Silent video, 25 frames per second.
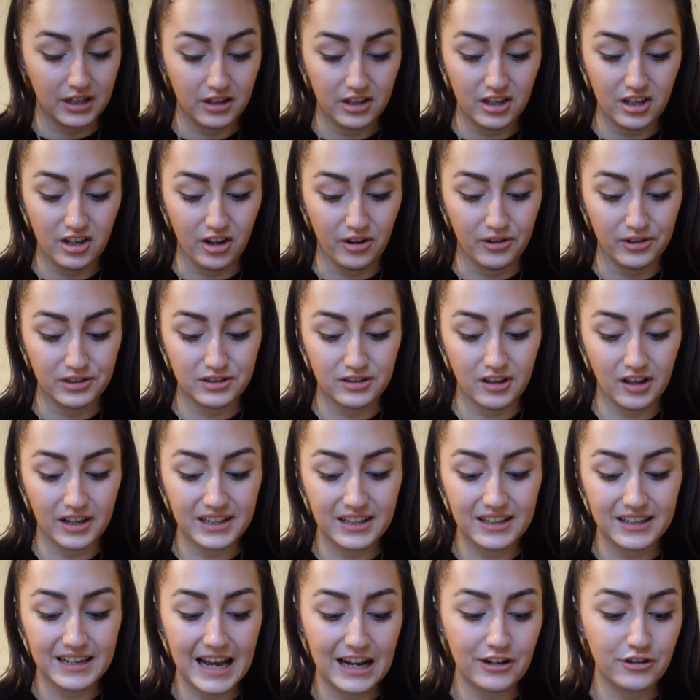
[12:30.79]
It's a
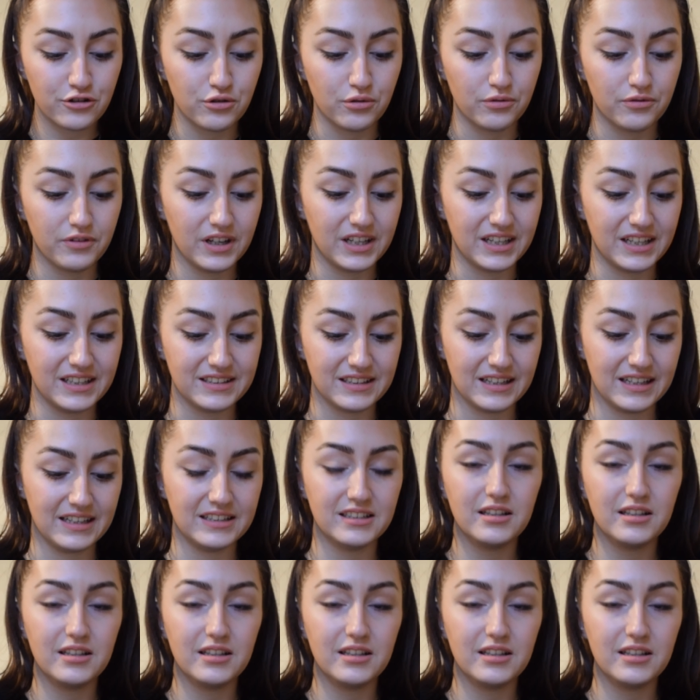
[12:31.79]
natural thing, isn't it?